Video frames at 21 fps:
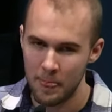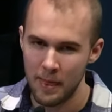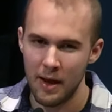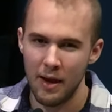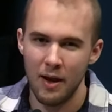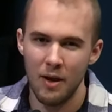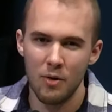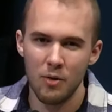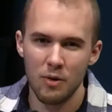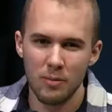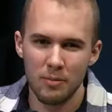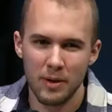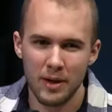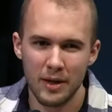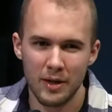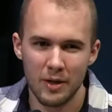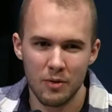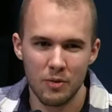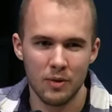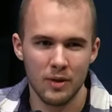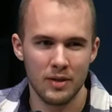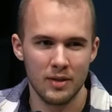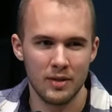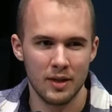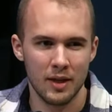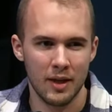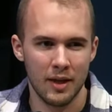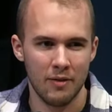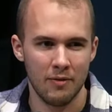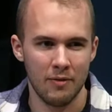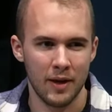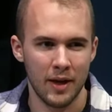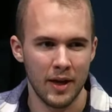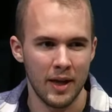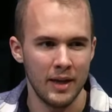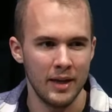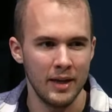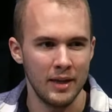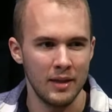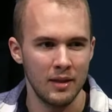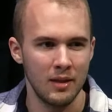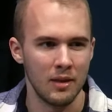how am I going to have
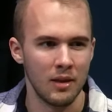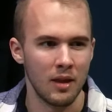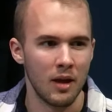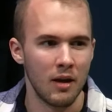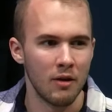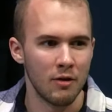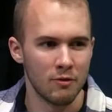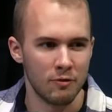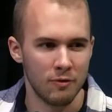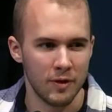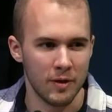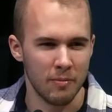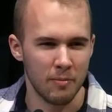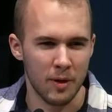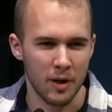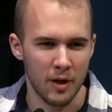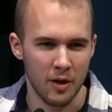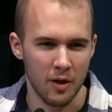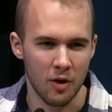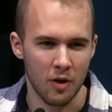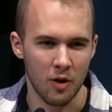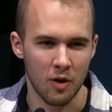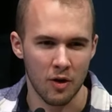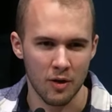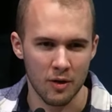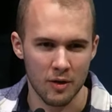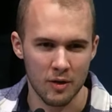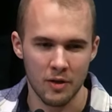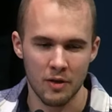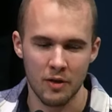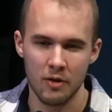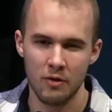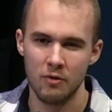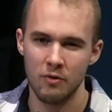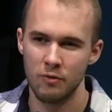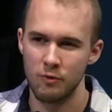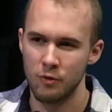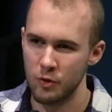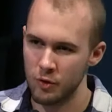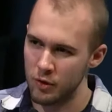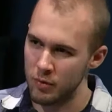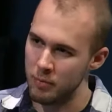any love in my heart
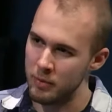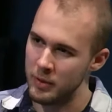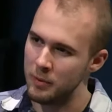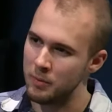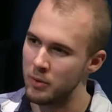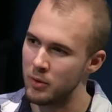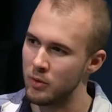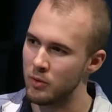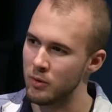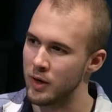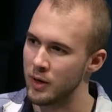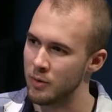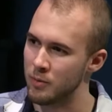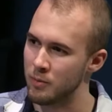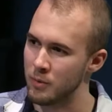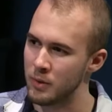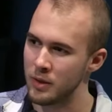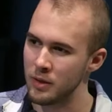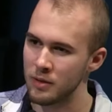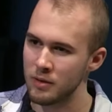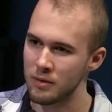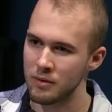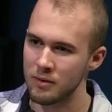for the people around me?